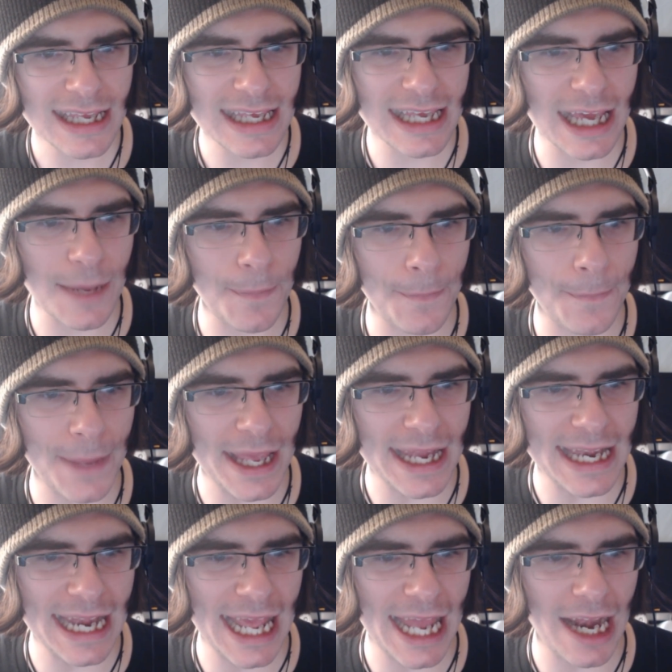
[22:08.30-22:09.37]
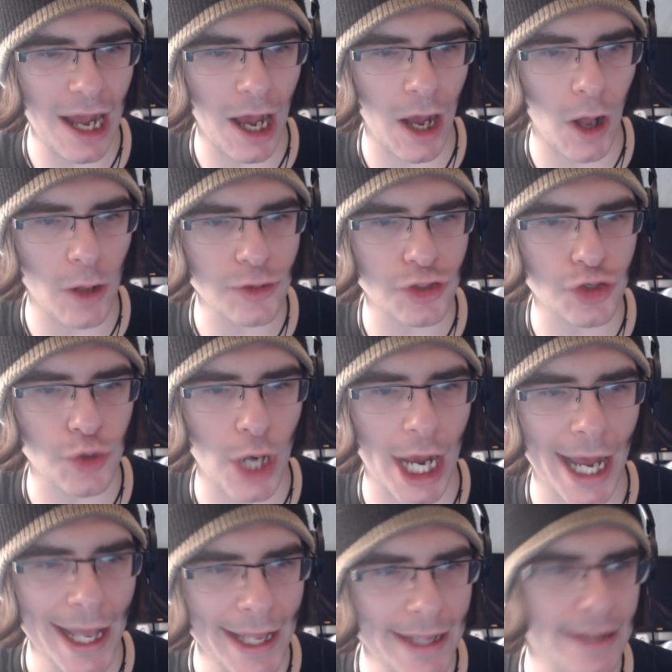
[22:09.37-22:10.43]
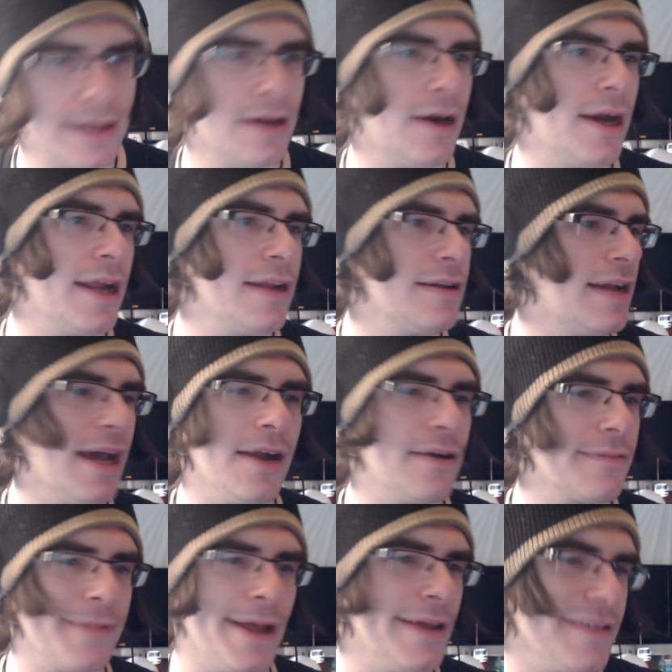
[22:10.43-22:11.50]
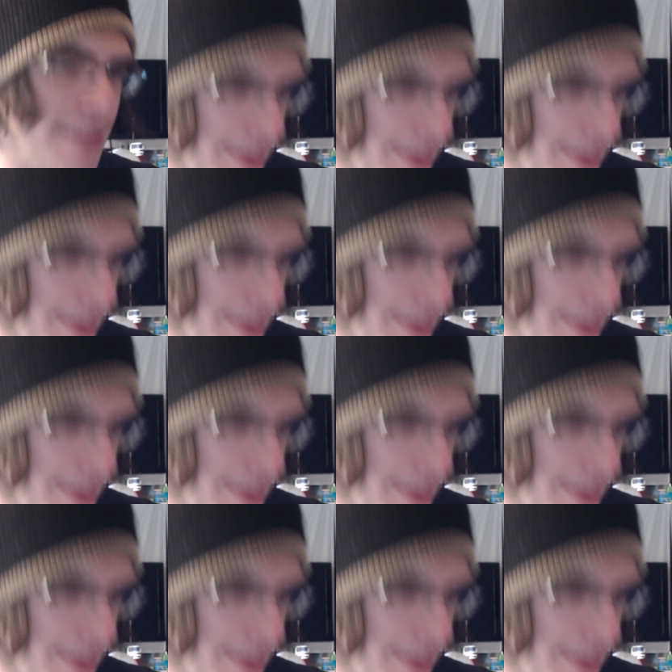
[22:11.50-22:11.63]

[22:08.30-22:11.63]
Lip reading: Keeping it ultra. Alright, guys,